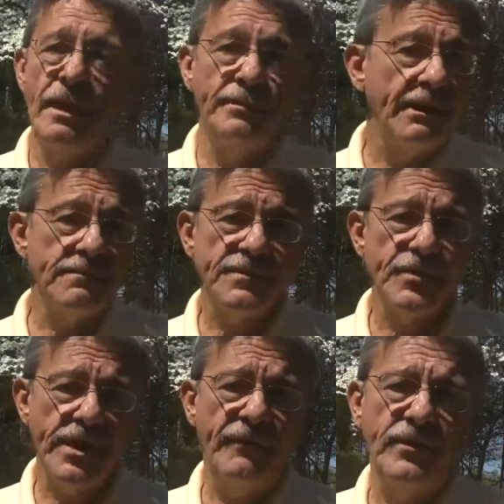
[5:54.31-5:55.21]
I'll never
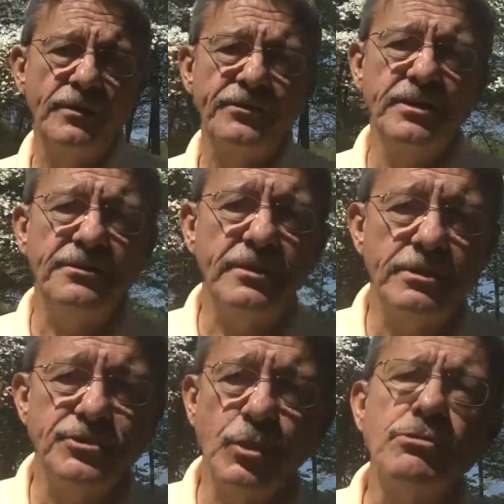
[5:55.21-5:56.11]
forget this. He
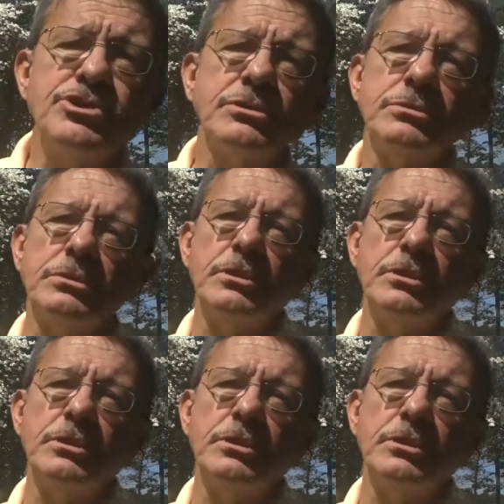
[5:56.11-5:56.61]
said, George,